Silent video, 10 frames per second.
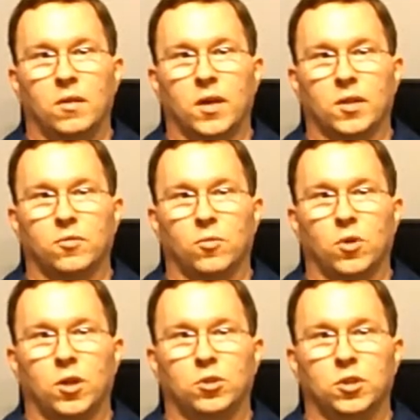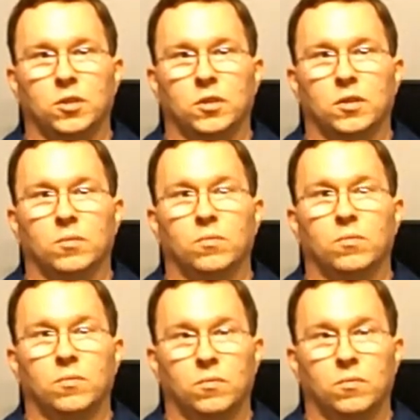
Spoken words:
Thanks for watching, and